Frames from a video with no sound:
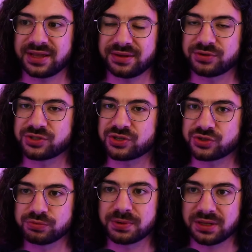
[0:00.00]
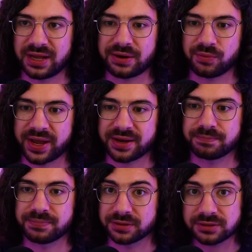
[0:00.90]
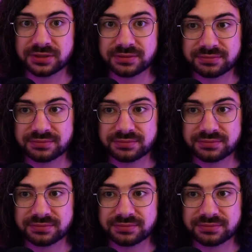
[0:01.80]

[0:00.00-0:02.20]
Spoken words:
It was a super lightweight build.